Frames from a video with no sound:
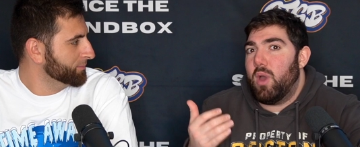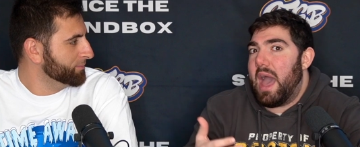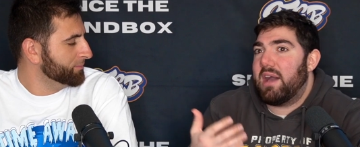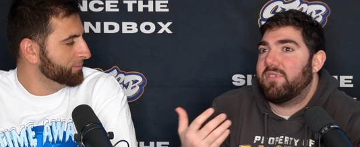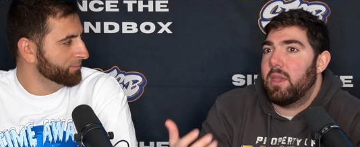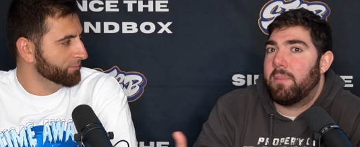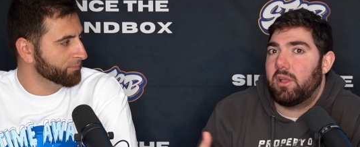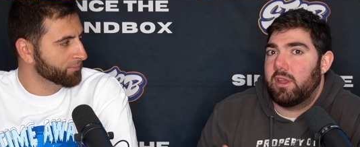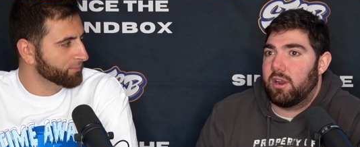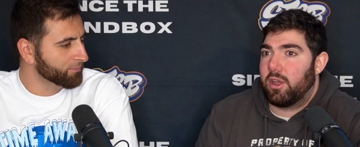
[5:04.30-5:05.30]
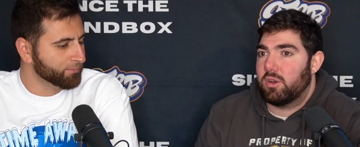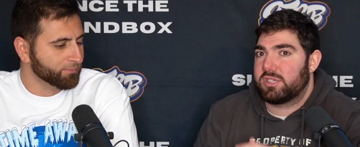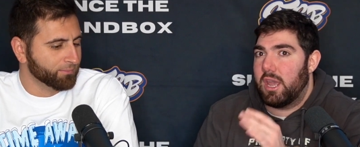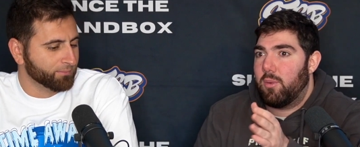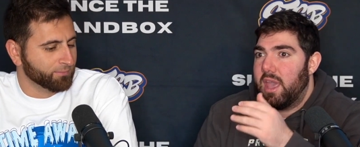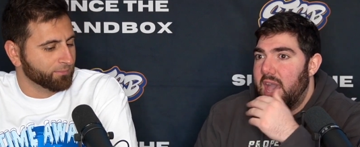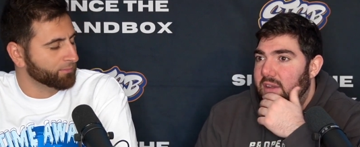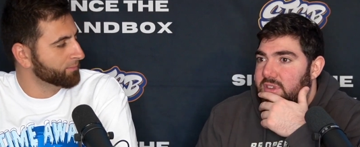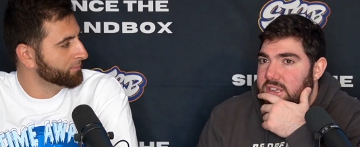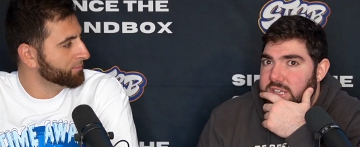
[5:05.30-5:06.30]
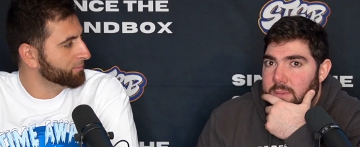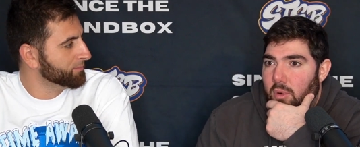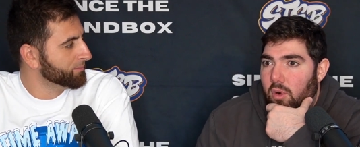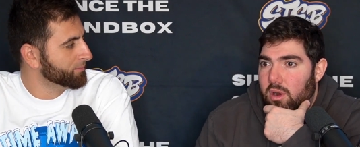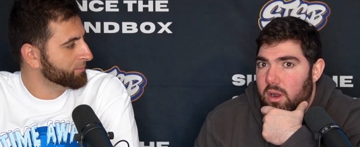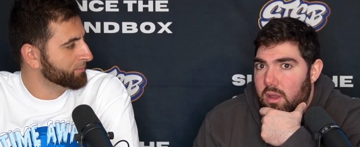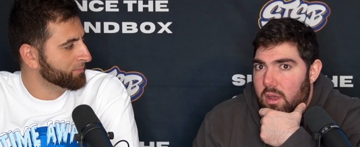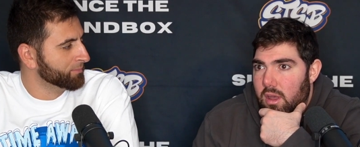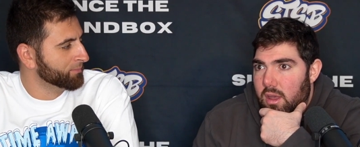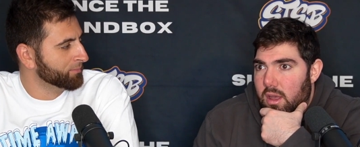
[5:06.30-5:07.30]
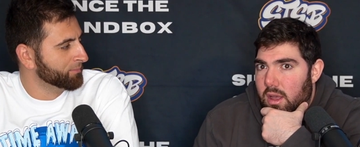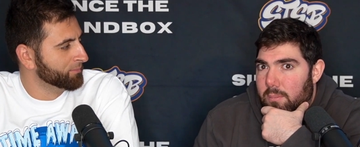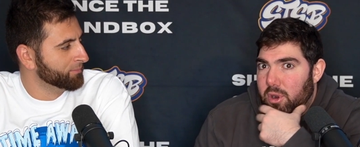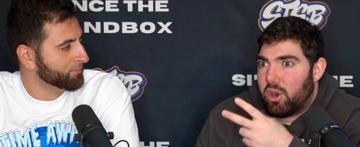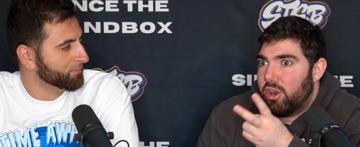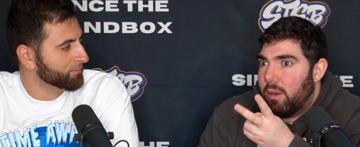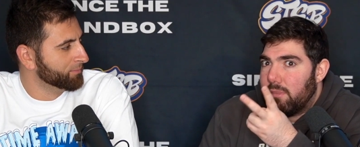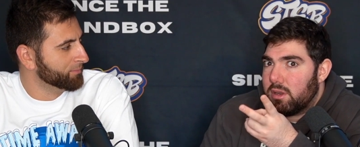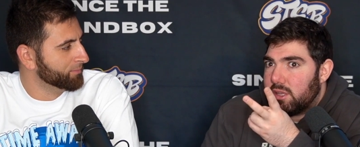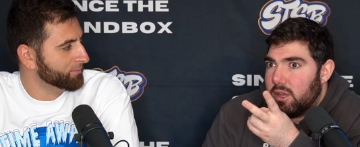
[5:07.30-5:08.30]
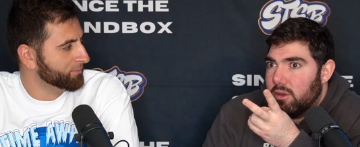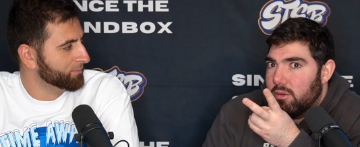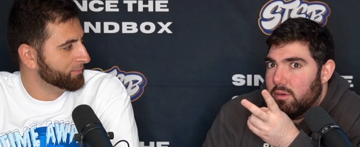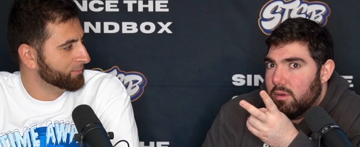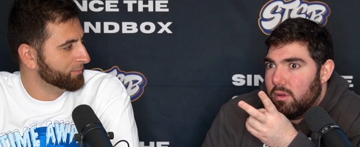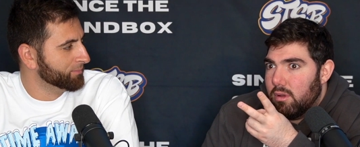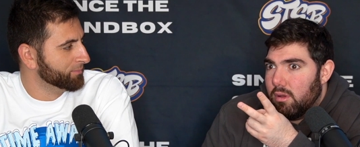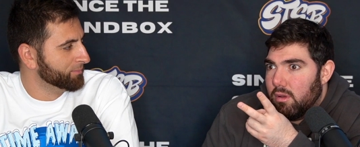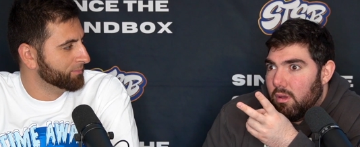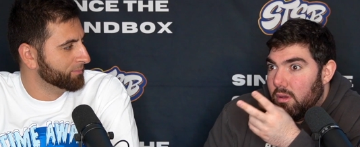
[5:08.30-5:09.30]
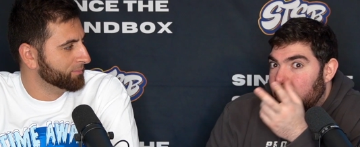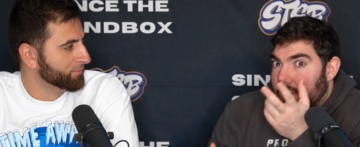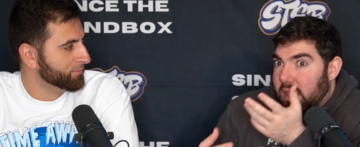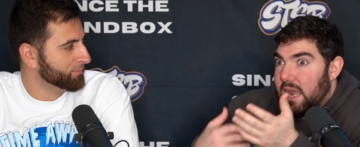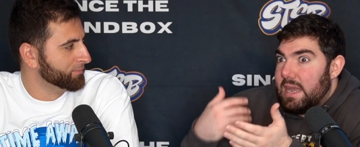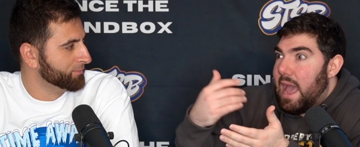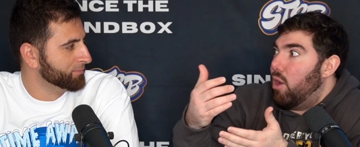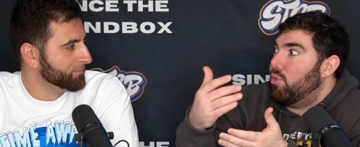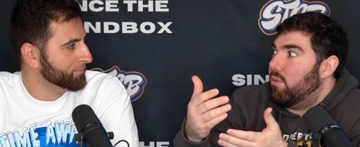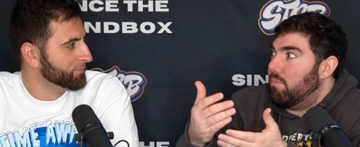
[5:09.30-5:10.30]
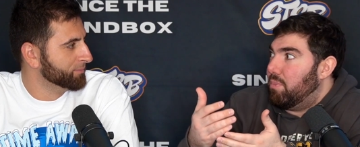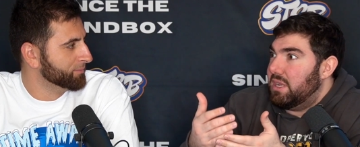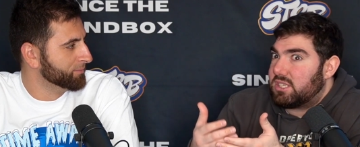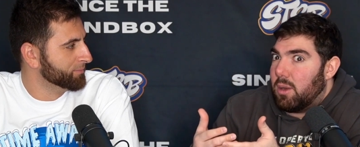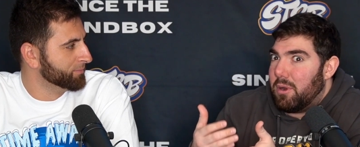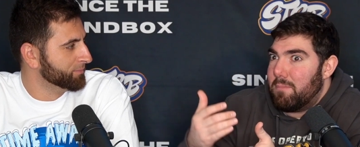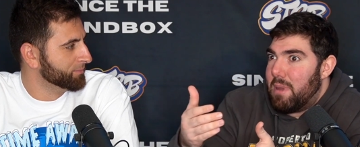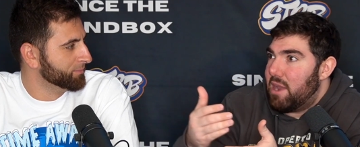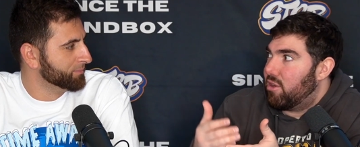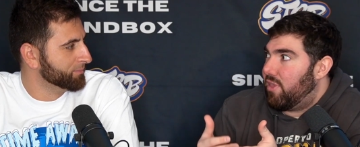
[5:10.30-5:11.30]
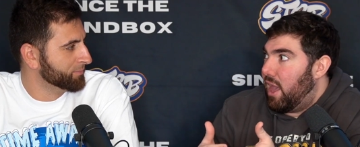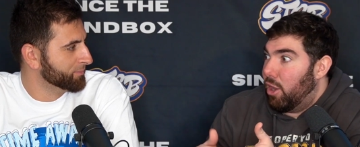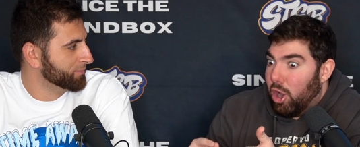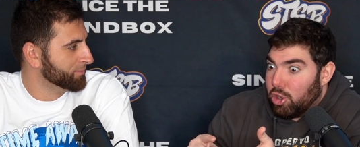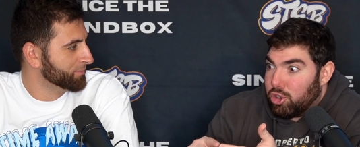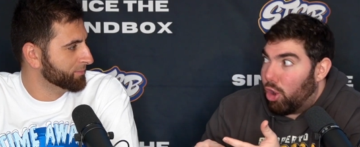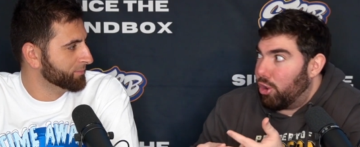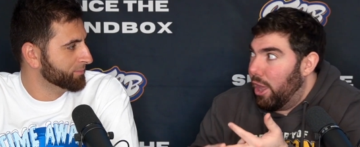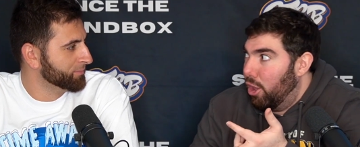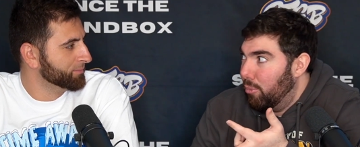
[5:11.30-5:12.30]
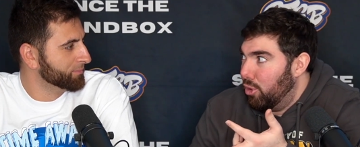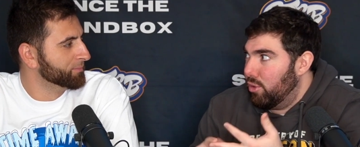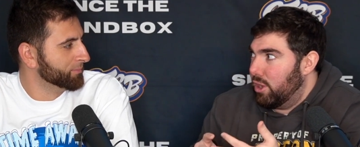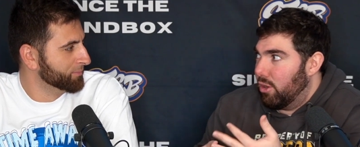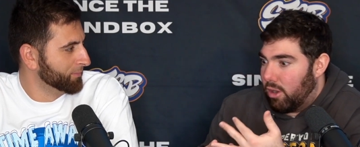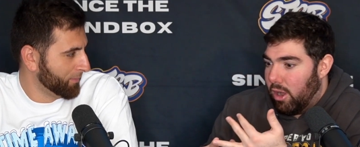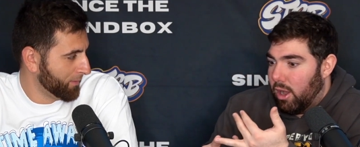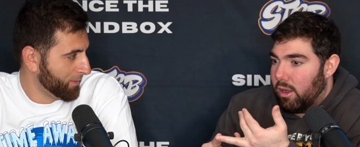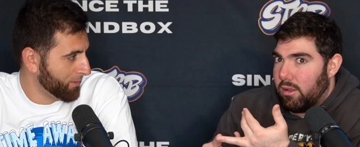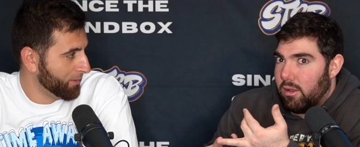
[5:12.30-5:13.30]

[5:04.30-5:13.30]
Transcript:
Speaker 1: have the ability to go say, we have DJ Moore, but our number two can now be someone better than a Darnell Mooney or a